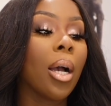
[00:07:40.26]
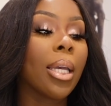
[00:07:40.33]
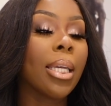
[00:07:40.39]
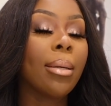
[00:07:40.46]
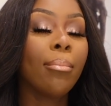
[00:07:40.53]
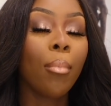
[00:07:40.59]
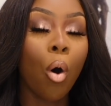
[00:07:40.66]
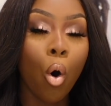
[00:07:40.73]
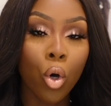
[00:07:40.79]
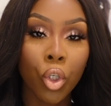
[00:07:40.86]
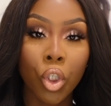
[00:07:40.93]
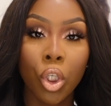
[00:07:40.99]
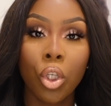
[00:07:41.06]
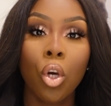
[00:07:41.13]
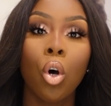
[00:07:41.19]

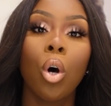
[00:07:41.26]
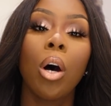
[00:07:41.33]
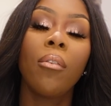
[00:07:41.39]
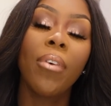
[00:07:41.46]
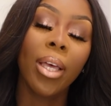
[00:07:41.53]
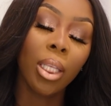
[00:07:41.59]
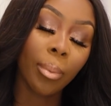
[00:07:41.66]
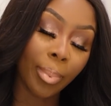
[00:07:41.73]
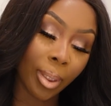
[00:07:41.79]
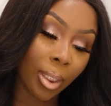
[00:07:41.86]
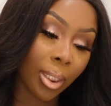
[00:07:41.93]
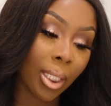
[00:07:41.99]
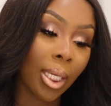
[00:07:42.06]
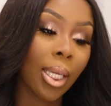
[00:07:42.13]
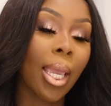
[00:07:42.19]
emotional
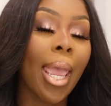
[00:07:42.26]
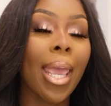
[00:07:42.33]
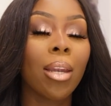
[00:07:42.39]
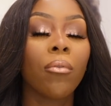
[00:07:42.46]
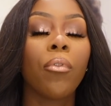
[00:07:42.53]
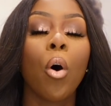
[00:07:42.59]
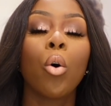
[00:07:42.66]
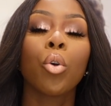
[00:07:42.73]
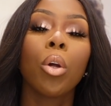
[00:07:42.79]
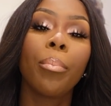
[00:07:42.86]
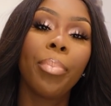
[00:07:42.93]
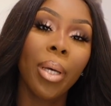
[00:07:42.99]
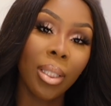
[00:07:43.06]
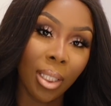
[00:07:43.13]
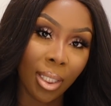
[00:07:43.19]
availability and
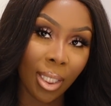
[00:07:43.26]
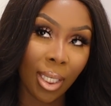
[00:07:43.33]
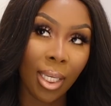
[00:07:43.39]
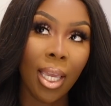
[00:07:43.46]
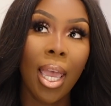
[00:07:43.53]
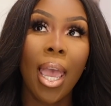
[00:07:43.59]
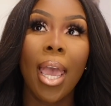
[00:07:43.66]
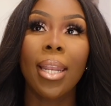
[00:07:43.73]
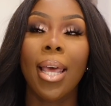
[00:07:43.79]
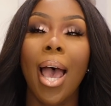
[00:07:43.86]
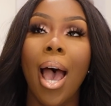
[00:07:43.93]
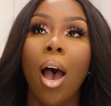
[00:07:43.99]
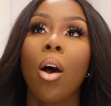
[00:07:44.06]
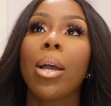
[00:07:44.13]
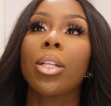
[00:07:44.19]
vulnerability and
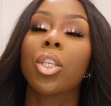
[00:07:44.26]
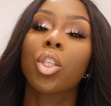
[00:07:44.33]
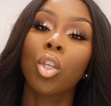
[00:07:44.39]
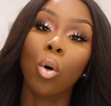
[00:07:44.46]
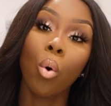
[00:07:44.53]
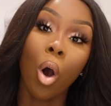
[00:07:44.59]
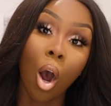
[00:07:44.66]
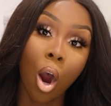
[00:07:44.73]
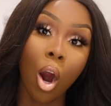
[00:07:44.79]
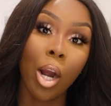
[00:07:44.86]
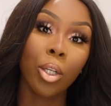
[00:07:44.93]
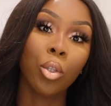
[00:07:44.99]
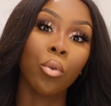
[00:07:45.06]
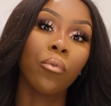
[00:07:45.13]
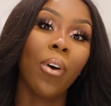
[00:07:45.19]
how it's so
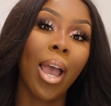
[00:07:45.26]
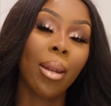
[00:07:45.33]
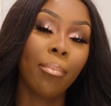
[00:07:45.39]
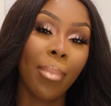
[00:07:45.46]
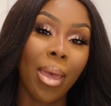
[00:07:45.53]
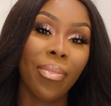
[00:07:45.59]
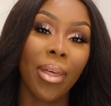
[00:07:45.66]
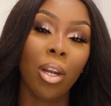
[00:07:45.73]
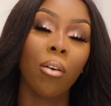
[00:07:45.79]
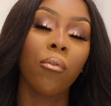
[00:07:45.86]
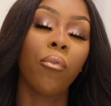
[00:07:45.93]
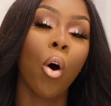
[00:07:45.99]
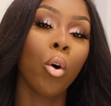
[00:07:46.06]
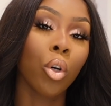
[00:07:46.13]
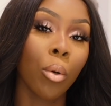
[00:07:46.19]
hard to find men that are
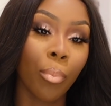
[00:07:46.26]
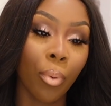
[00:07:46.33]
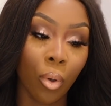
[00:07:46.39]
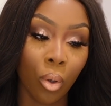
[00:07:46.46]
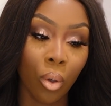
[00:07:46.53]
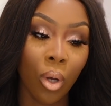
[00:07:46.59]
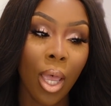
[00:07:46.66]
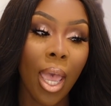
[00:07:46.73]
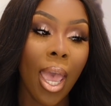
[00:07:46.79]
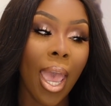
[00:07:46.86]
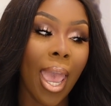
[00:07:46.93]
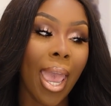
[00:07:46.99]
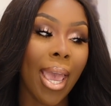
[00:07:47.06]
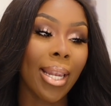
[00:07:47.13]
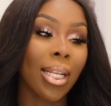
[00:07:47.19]
vulnerable,
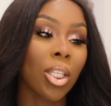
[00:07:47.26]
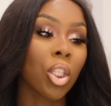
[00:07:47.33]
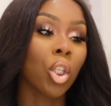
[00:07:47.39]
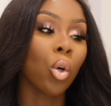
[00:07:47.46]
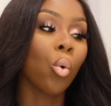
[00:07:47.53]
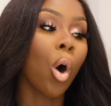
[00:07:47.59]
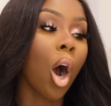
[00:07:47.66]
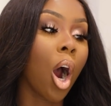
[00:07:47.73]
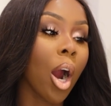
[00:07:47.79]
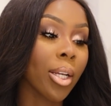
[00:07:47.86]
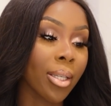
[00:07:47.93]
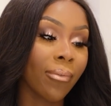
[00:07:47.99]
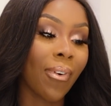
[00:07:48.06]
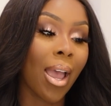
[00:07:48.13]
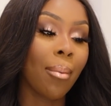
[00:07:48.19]
and it's so hard
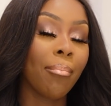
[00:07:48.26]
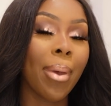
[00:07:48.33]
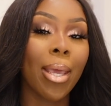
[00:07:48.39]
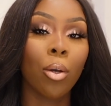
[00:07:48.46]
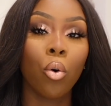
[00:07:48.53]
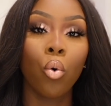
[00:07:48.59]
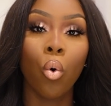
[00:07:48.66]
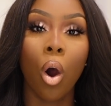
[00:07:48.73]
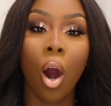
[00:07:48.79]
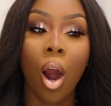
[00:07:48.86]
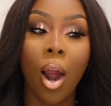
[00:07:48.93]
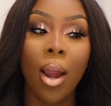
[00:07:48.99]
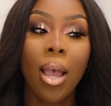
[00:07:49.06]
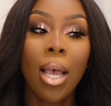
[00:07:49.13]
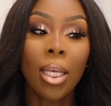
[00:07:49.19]
to find men who
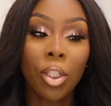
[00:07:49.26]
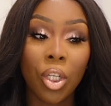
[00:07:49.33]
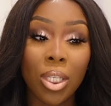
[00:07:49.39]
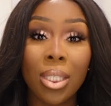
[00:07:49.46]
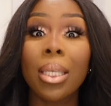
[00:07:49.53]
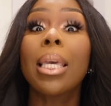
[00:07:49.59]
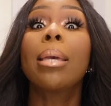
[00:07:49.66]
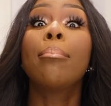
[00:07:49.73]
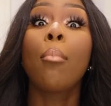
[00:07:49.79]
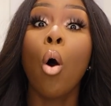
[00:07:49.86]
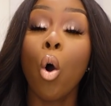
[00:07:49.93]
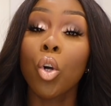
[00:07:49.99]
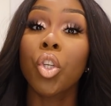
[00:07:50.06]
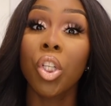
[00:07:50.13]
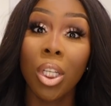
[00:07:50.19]
are just
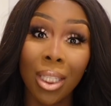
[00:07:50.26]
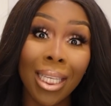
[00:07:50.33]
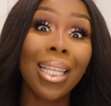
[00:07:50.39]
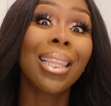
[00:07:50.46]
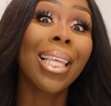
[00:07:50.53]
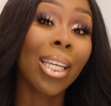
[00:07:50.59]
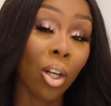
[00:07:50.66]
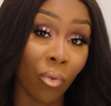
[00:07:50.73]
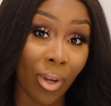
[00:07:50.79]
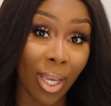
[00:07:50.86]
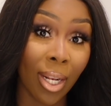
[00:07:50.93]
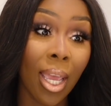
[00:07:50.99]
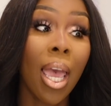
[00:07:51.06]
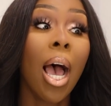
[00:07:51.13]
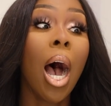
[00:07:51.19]
emotionally
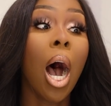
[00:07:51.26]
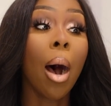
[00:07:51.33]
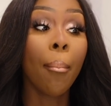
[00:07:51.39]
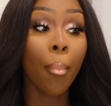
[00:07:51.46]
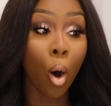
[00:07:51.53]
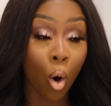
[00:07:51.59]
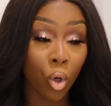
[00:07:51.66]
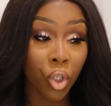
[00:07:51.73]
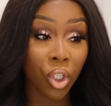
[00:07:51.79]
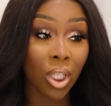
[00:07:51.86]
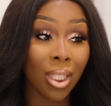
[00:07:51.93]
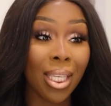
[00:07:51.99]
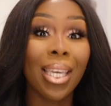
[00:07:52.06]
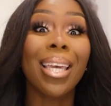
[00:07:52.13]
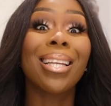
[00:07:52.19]
literate,
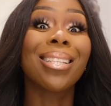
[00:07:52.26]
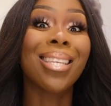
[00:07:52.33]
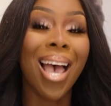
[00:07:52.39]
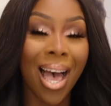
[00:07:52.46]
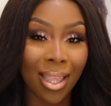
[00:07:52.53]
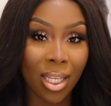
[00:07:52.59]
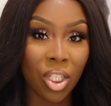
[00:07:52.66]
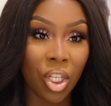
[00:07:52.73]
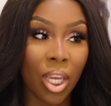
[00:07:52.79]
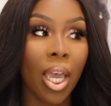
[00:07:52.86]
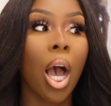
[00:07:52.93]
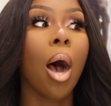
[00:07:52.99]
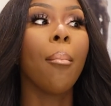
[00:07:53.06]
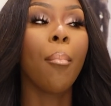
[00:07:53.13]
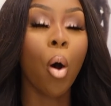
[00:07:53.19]
emotionally intelligent,
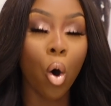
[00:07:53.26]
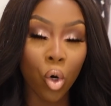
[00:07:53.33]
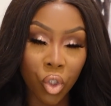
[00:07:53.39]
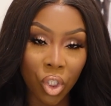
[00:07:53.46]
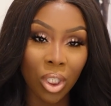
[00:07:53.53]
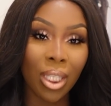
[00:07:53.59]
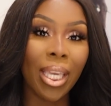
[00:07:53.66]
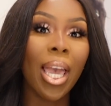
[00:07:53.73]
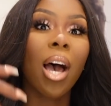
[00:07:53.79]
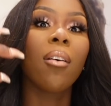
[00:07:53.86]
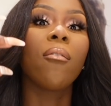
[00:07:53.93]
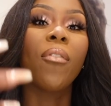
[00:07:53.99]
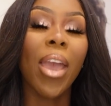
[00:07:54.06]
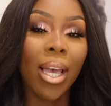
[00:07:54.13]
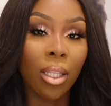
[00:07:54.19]
emotionally
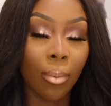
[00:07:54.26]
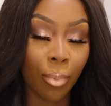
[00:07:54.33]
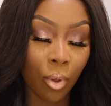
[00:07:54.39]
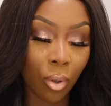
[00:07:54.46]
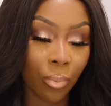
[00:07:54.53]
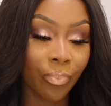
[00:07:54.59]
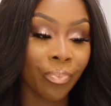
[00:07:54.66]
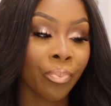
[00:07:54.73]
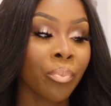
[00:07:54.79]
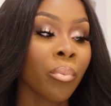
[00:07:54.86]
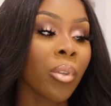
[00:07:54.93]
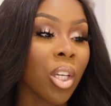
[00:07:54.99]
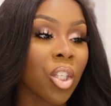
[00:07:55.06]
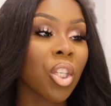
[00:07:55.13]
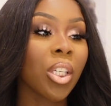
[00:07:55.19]
available.
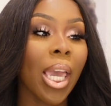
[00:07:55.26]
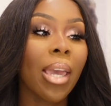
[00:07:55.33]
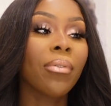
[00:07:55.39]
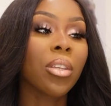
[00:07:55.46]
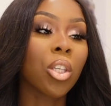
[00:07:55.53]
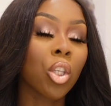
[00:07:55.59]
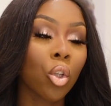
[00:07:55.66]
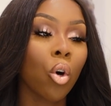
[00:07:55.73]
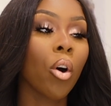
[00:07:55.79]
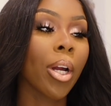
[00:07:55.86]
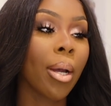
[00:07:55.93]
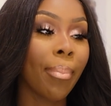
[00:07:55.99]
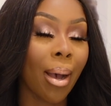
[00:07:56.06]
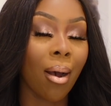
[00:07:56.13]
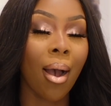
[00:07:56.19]
She gave this story
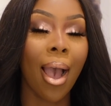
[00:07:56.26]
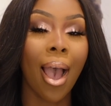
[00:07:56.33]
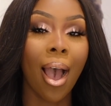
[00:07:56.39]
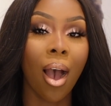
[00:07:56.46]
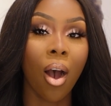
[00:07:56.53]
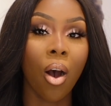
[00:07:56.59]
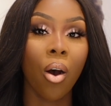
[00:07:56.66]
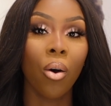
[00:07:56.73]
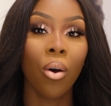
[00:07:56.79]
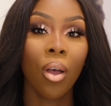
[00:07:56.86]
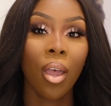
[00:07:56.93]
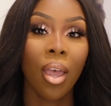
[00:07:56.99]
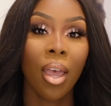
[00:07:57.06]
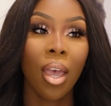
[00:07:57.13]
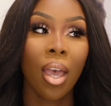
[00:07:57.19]
about how
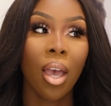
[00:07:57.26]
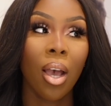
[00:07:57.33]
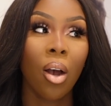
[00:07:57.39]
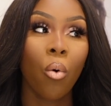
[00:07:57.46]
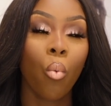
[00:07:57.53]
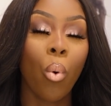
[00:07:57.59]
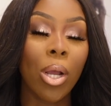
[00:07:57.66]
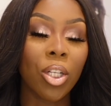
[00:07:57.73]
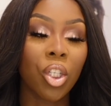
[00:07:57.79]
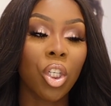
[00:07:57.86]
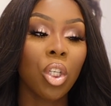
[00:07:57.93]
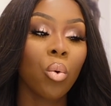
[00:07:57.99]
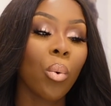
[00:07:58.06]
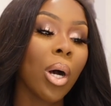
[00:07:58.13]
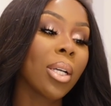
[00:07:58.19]
when
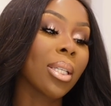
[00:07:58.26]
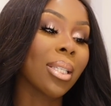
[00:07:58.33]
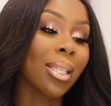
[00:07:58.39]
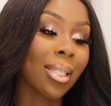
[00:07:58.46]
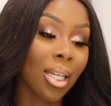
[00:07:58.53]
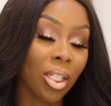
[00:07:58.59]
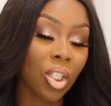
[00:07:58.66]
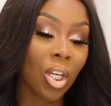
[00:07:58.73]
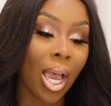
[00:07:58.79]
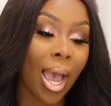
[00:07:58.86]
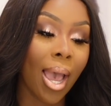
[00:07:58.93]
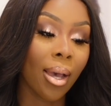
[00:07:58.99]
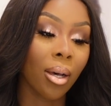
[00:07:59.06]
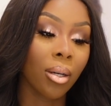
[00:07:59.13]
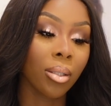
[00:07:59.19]
she was a
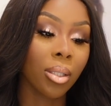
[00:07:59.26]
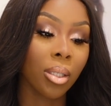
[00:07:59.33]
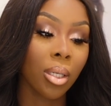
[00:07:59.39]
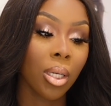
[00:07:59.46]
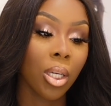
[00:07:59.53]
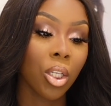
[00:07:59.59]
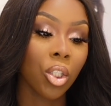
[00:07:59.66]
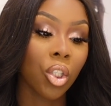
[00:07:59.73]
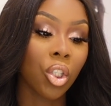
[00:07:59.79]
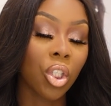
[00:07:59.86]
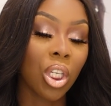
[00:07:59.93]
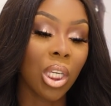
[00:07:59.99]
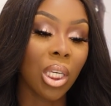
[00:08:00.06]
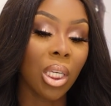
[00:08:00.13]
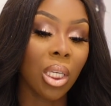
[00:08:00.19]
child,
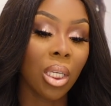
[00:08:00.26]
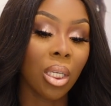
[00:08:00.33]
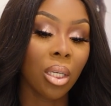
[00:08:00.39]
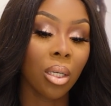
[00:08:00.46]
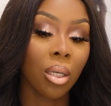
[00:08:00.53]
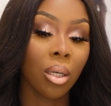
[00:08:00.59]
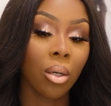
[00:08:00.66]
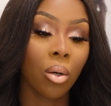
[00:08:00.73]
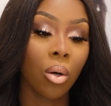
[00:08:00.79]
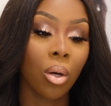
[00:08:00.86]
she